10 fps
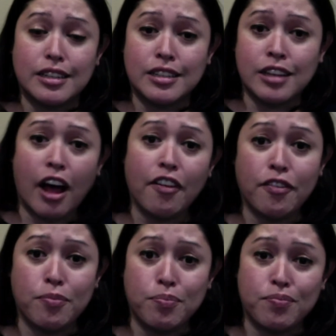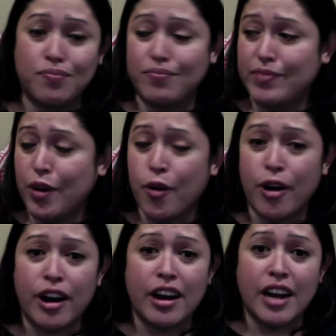tough
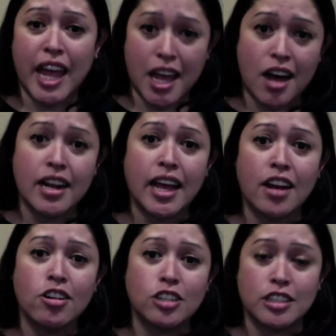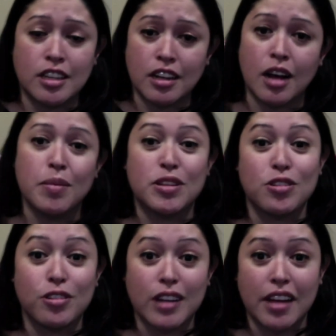or chaotic energy is going to come into
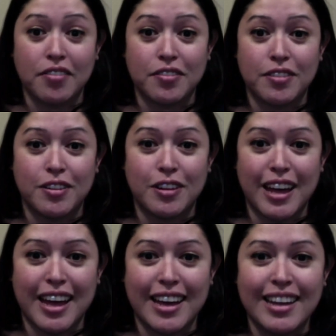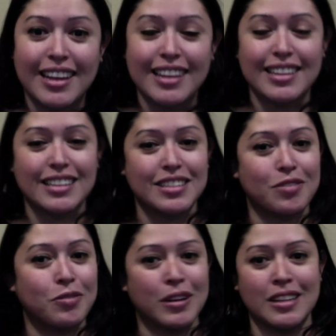your life. Okay, that's
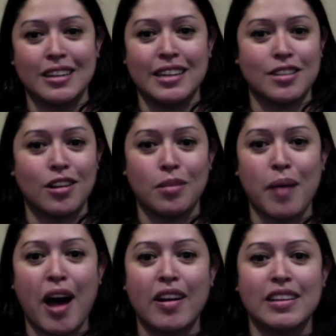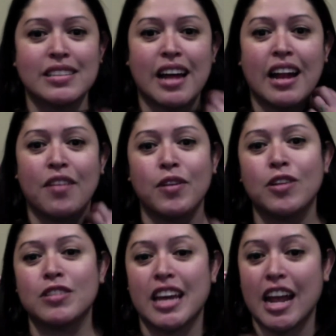what it's all about, is that if we
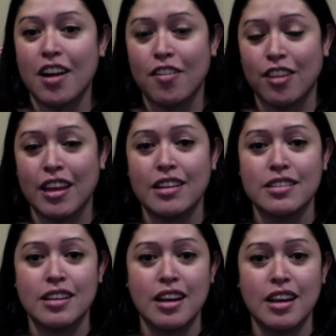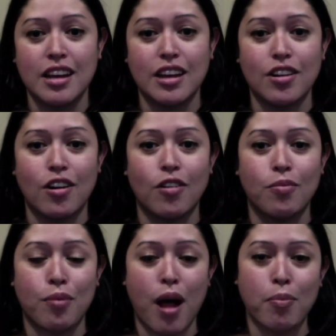don't take care of things, you know,
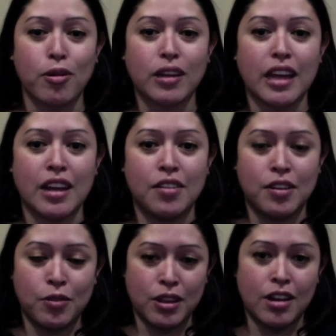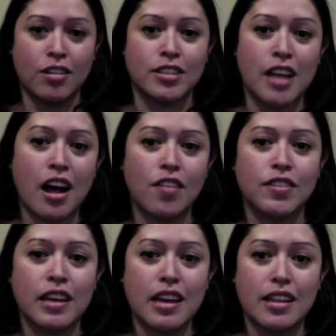properly within ourselves,
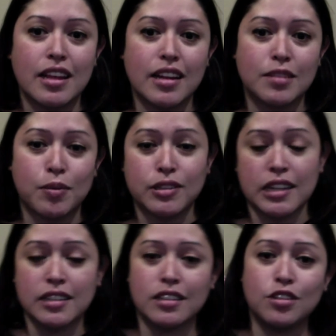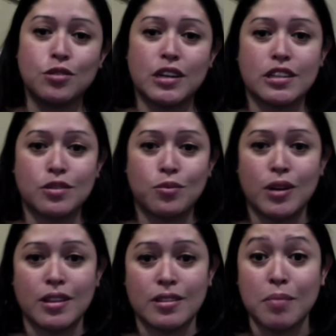then it's presented to us
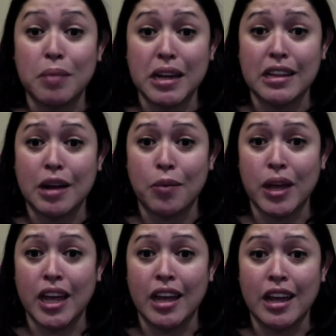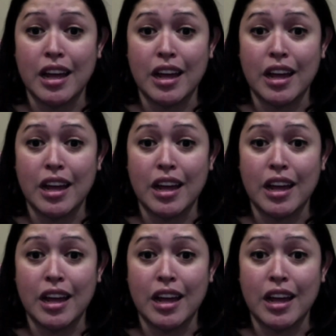with somebody that we